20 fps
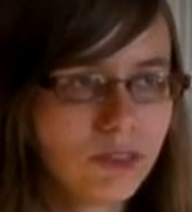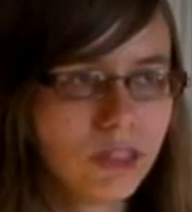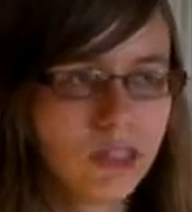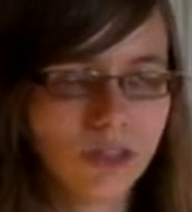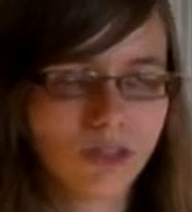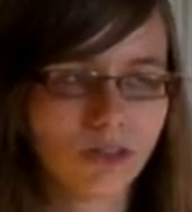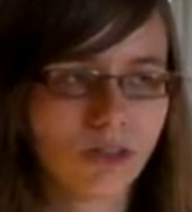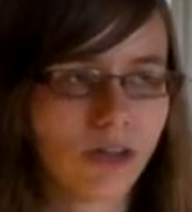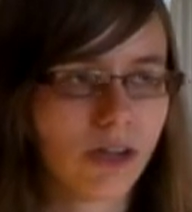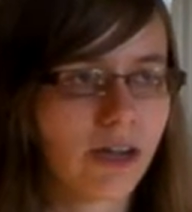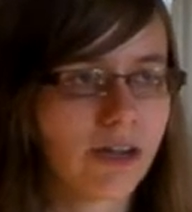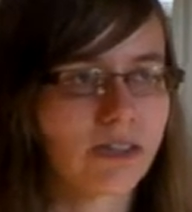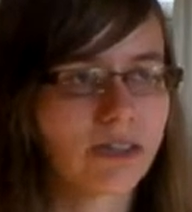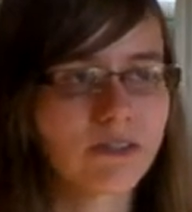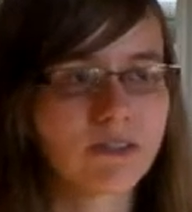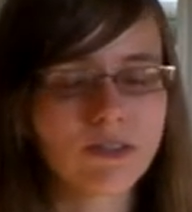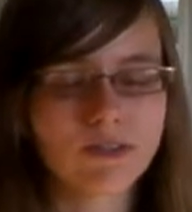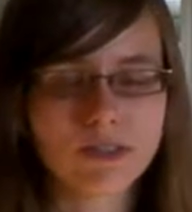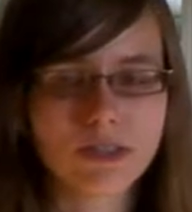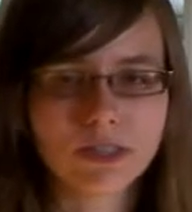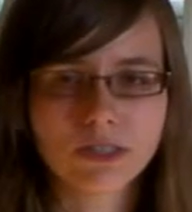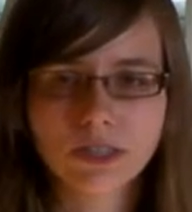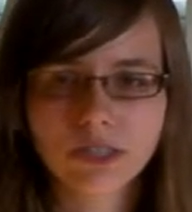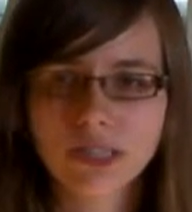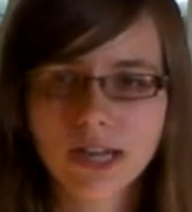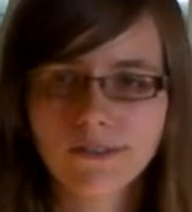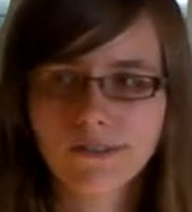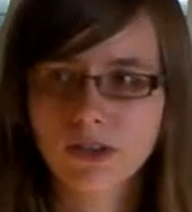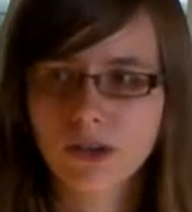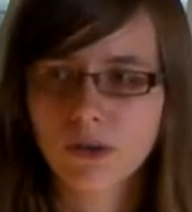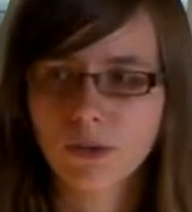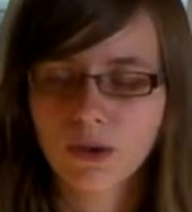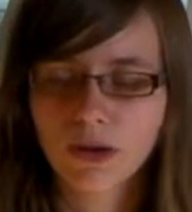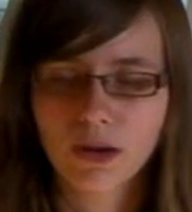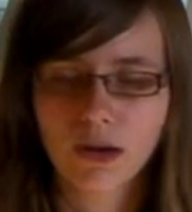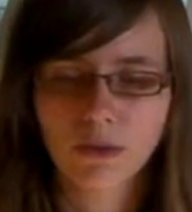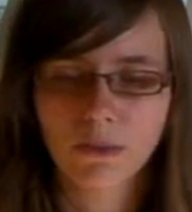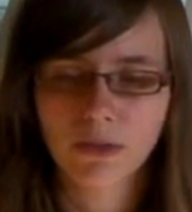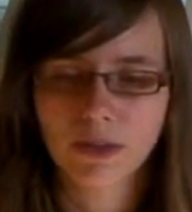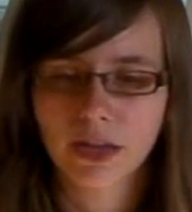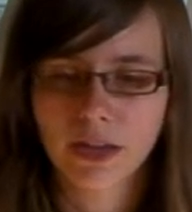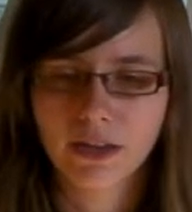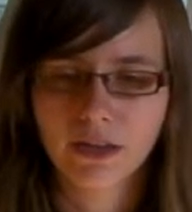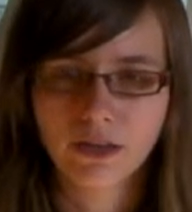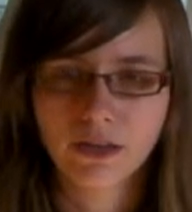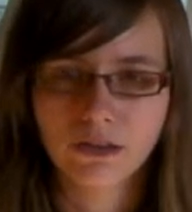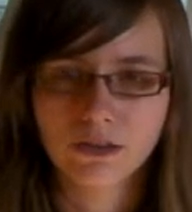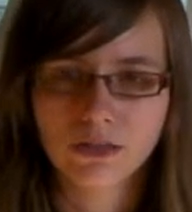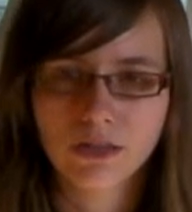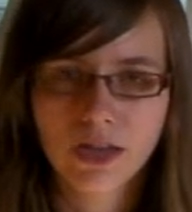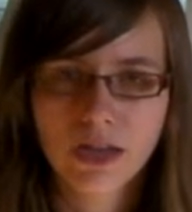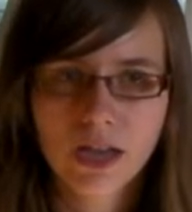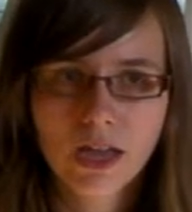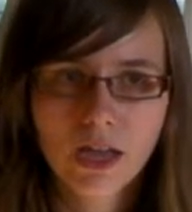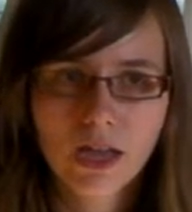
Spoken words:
There's all kinds of different stuff going on with haikus.